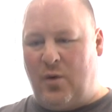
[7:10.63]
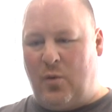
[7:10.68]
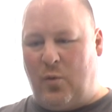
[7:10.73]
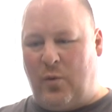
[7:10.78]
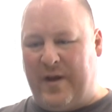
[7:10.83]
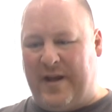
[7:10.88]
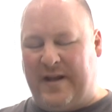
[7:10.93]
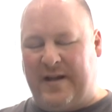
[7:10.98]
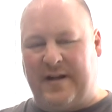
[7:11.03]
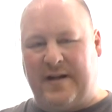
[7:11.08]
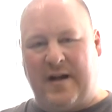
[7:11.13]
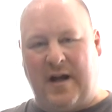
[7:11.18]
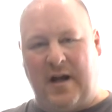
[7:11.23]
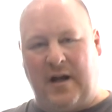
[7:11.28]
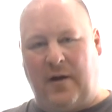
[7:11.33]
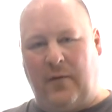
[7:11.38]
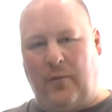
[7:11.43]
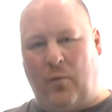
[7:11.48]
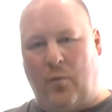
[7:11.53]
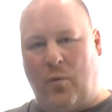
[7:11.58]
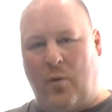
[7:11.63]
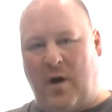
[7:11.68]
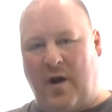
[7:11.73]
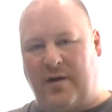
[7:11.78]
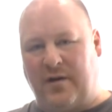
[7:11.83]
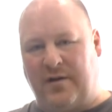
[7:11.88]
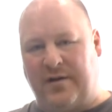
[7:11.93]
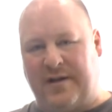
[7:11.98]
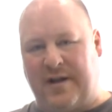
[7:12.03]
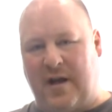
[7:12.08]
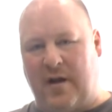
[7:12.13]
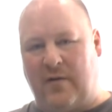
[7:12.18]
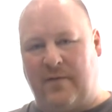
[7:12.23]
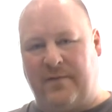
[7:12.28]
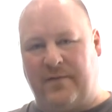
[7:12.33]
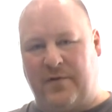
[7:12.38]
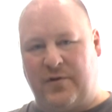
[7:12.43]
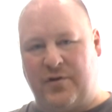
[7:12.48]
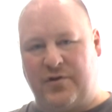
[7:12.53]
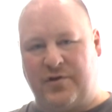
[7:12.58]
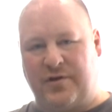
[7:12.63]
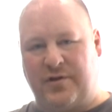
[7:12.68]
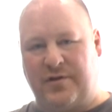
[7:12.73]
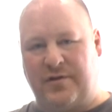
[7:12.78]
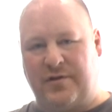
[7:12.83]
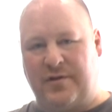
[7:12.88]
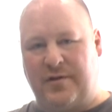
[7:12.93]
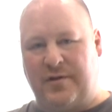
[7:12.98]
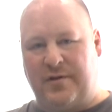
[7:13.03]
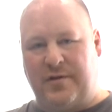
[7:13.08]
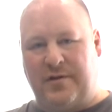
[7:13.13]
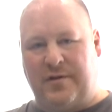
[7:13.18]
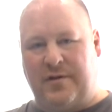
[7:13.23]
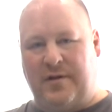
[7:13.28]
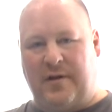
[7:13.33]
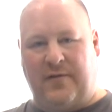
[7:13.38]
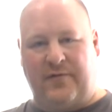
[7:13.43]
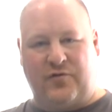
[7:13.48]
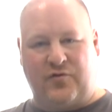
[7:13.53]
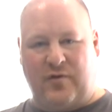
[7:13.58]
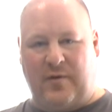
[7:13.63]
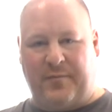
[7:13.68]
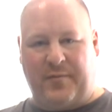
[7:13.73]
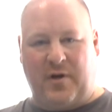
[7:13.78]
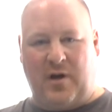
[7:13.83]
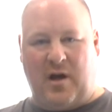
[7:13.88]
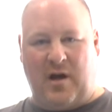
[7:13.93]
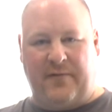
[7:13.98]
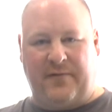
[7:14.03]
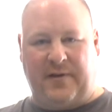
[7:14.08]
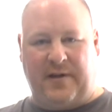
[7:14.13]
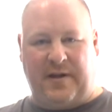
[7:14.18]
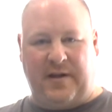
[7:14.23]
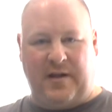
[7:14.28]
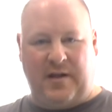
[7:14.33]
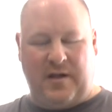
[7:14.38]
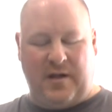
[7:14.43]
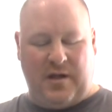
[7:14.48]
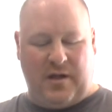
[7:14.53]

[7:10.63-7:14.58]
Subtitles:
weak, kind of watered down version of drip coffee.